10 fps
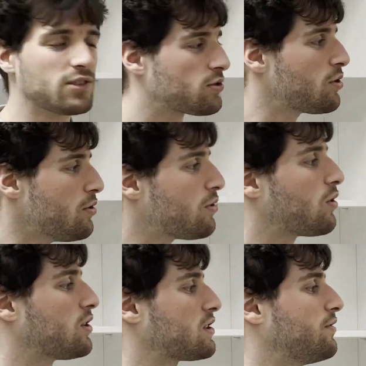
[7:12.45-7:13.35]
2
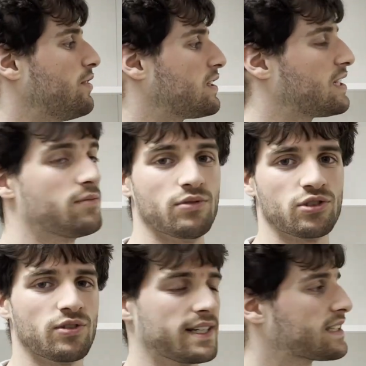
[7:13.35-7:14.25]
costovertebral
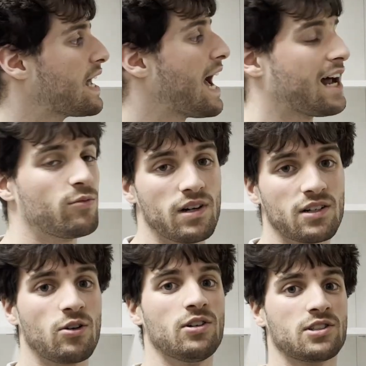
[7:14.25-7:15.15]
joints and 1
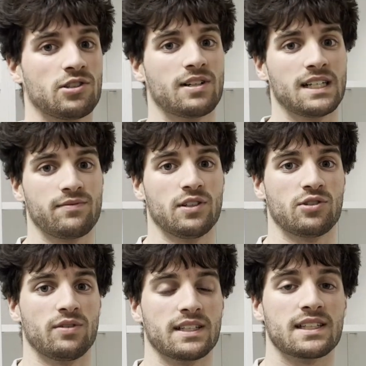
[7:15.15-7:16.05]
costotransverse
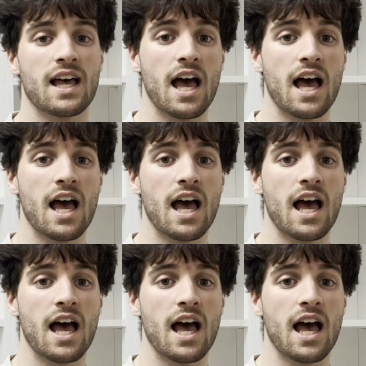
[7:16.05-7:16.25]
joint.